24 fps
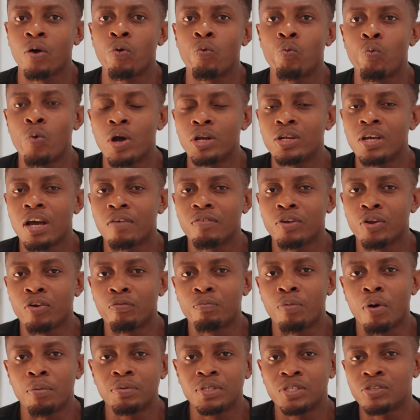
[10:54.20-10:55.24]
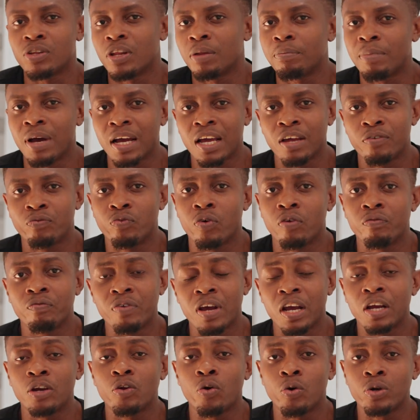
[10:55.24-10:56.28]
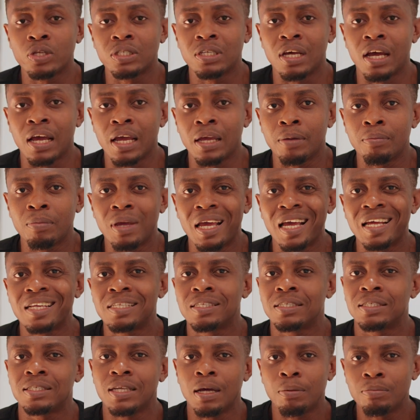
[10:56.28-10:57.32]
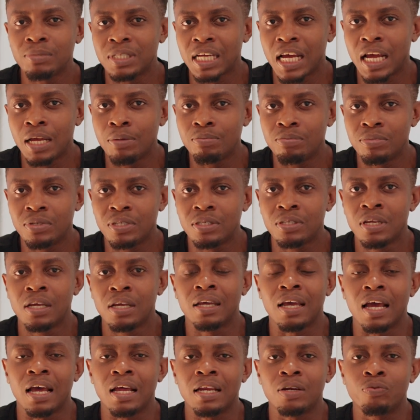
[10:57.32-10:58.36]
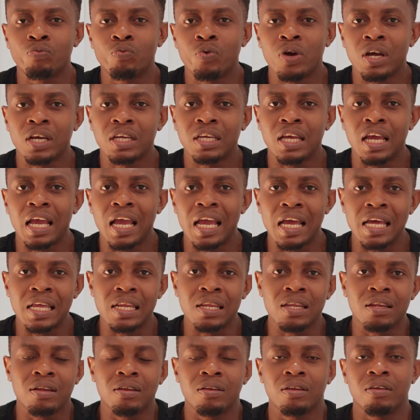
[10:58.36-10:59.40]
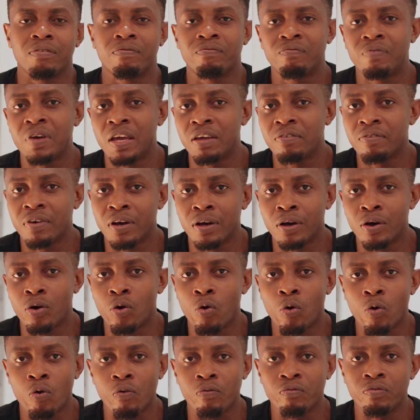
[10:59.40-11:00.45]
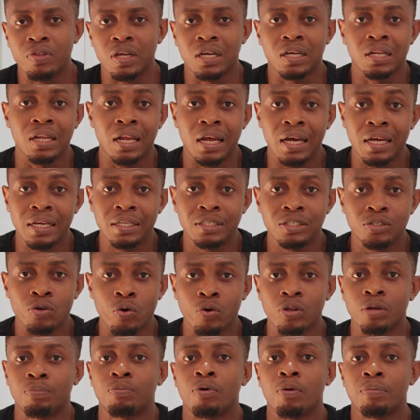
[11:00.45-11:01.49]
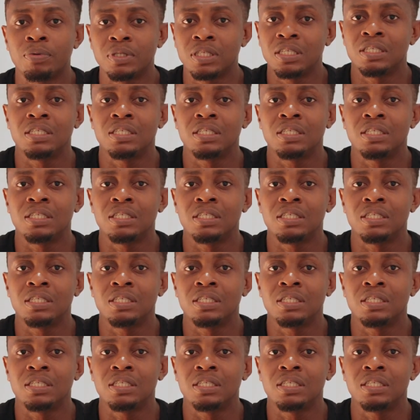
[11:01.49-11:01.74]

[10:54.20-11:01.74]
when you have a lot of properties on the market for a very long time, it sometimes can work in the favor of the client or the property